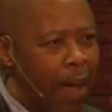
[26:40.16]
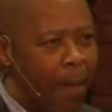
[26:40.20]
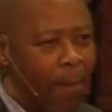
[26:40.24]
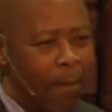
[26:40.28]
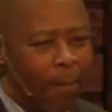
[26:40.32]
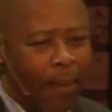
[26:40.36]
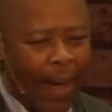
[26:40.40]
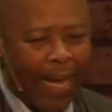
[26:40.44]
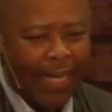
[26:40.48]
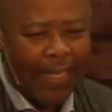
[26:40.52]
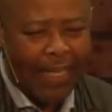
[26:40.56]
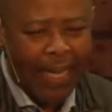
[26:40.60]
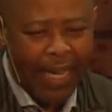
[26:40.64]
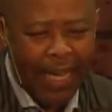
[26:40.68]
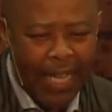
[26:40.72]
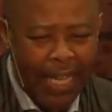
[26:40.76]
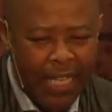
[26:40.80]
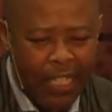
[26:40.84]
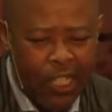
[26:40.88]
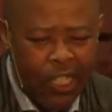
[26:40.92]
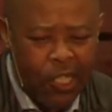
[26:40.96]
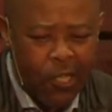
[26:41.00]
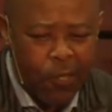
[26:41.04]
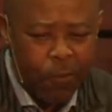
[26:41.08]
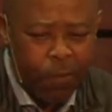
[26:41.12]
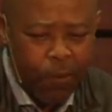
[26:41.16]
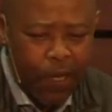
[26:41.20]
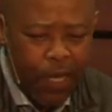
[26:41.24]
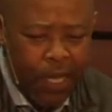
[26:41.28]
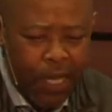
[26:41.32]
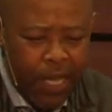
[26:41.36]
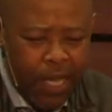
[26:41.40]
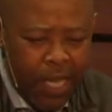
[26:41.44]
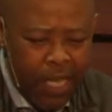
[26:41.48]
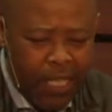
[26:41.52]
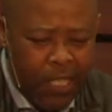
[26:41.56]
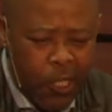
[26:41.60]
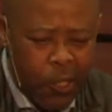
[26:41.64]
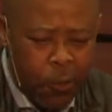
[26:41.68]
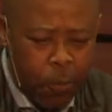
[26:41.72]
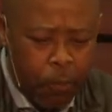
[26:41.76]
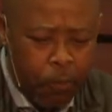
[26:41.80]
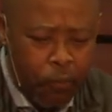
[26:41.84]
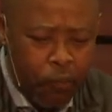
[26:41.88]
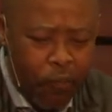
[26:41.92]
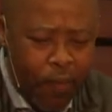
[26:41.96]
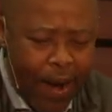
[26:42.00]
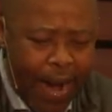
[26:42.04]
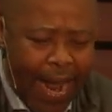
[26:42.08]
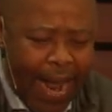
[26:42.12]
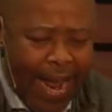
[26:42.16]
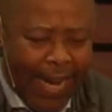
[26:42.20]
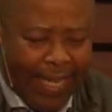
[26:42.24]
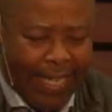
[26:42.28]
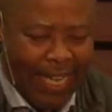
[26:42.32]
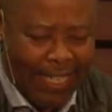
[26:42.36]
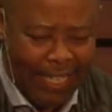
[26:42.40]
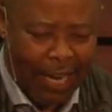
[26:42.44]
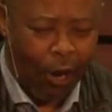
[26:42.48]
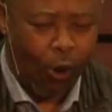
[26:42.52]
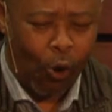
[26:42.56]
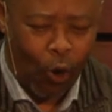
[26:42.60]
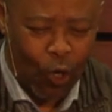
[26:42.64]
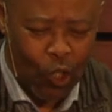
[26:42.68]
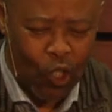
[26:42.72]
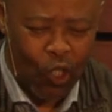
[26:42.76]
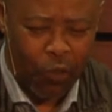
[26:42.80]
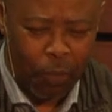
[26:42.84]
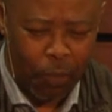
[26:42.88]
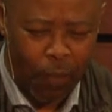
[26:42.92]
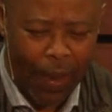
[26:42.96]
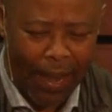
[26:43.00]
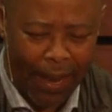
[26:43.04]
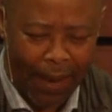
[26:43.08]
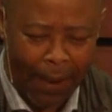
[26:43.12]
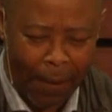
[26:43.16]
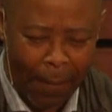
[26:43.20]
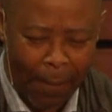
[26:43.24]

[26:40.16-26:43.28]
but it spread the gospel